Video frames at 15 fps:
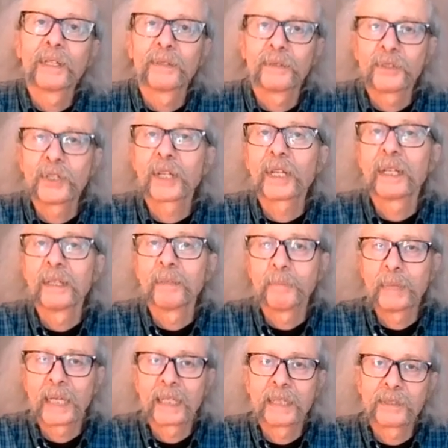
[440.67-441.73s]
chicken
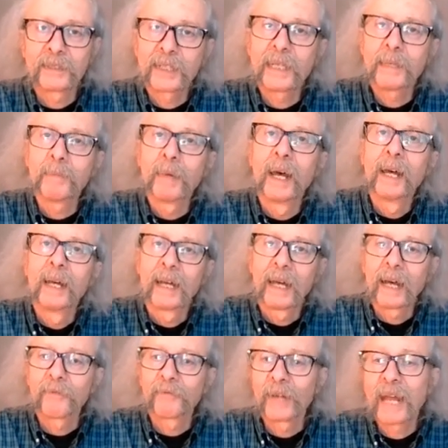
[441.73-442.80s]
picking seem
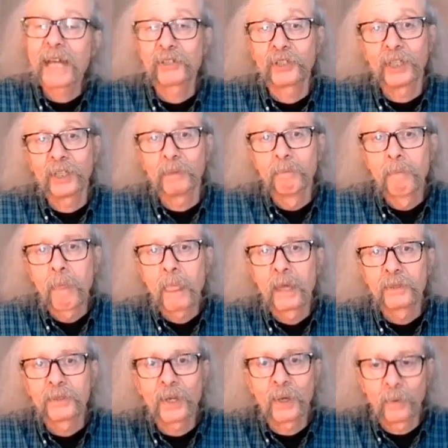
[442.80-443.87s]
flashier.
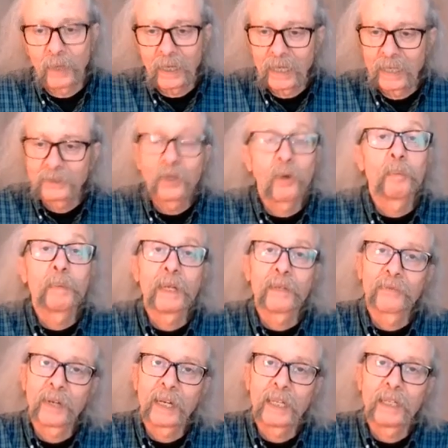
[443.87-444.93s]
So don't be
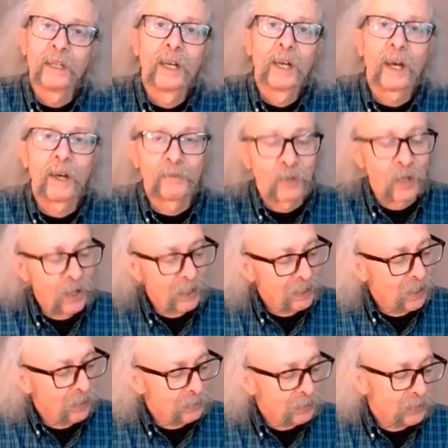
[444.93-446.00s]
afraid of long
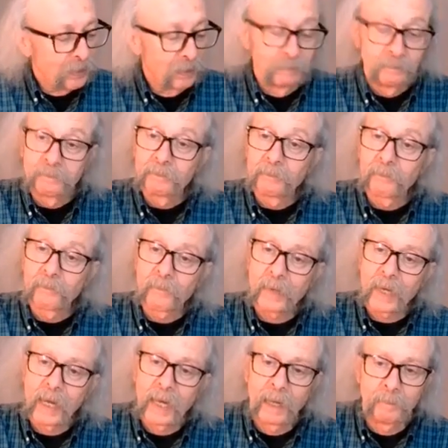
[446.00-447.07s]
notes.
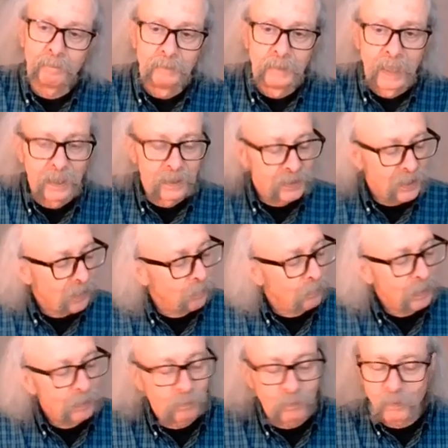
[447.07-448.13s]
So
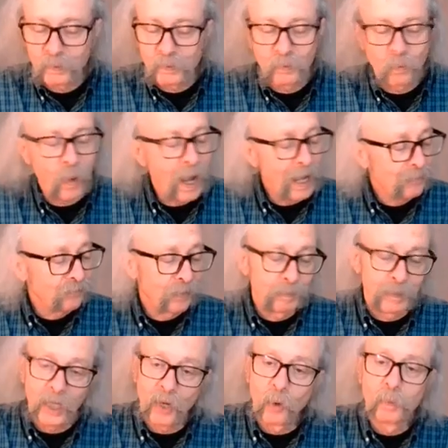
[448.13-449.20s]
we walk from
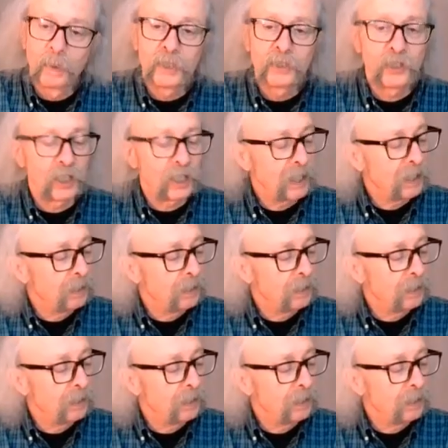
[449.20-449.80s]
the open G,